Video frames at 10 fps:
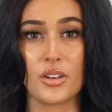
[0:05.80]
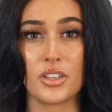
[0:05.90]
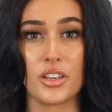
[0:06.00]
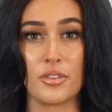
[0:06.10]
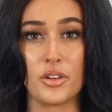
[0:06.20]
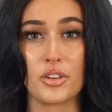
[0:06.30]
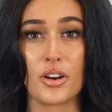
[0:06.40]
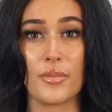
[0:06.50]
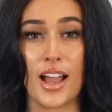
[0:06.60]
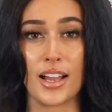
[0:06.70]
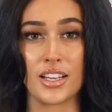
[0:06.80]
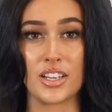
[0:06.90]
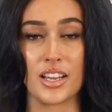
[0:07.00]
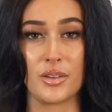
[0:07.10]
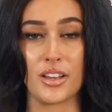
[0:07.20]
to the future of
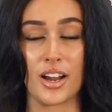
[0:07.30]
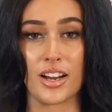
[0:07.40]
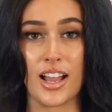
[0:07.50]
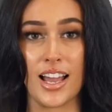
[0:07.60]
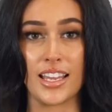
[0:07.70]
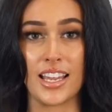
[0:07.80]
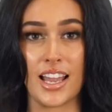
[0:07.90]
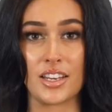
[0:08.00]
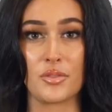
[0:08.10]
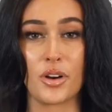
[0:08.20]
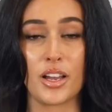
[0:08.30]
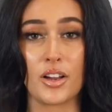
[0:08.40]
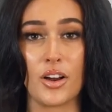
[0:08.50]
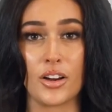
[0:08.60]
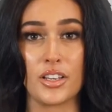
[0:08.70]
packaging with our cutting-edge brick
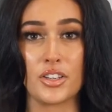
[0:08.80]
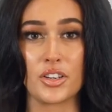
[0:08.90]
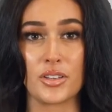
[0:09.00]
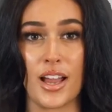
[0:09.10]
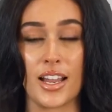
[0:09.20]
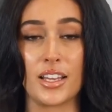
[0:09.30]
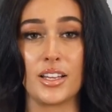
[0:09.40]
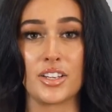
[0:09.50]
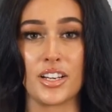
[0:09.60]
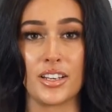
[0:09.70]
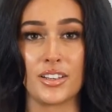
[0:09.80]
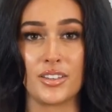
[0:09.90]
carton juice packing machine.